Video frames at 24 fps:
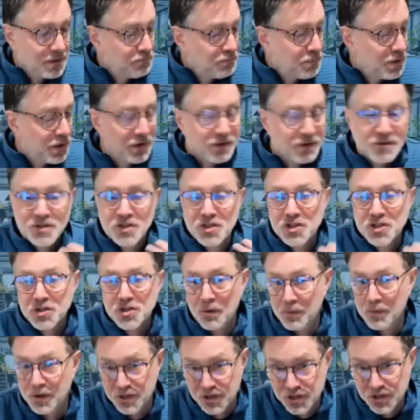built
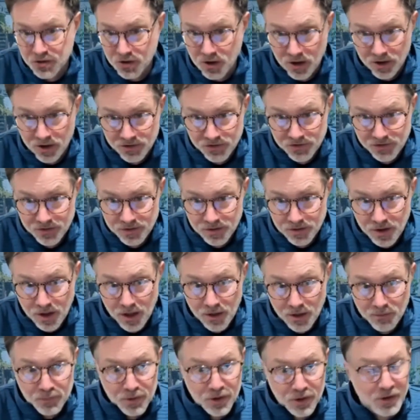so much trust
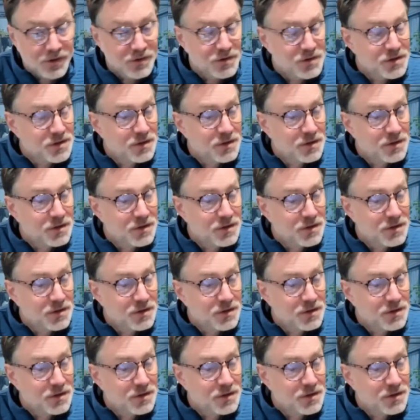and built,